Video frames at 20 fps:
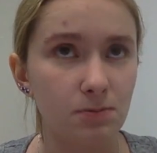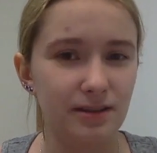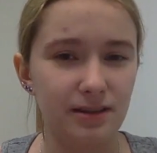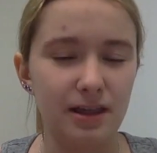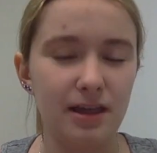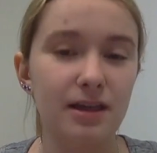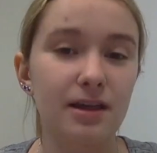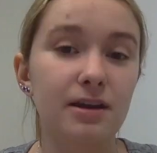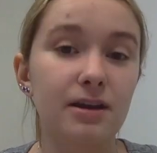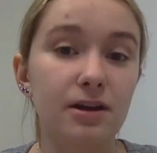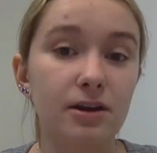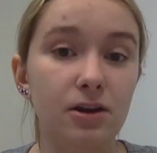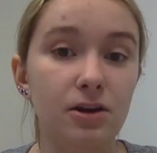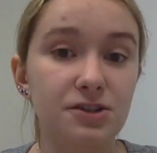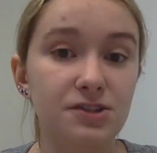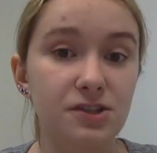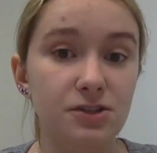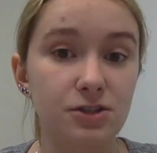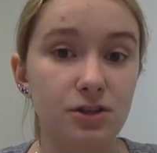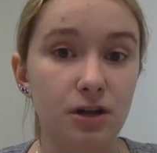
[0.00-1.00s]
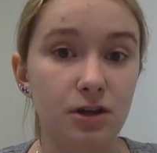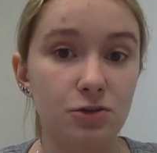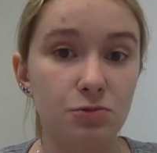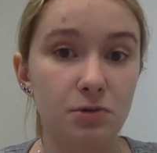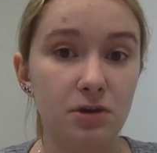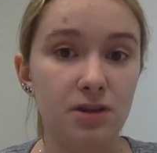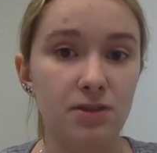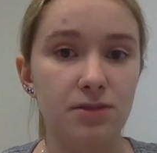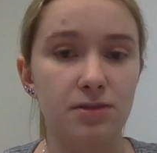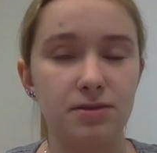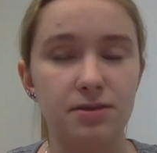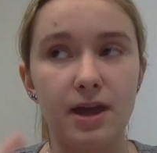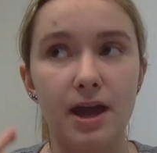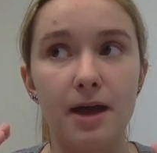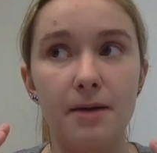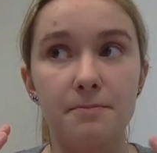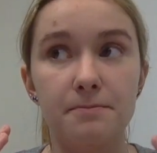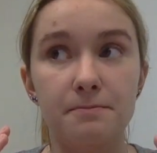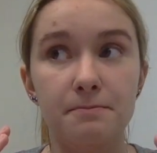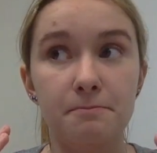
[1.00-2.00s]
Then it also starts with
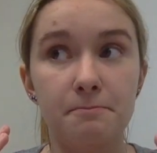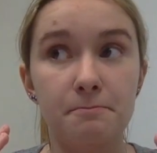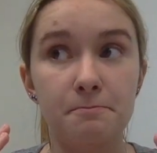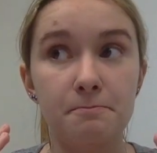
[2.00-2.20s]
them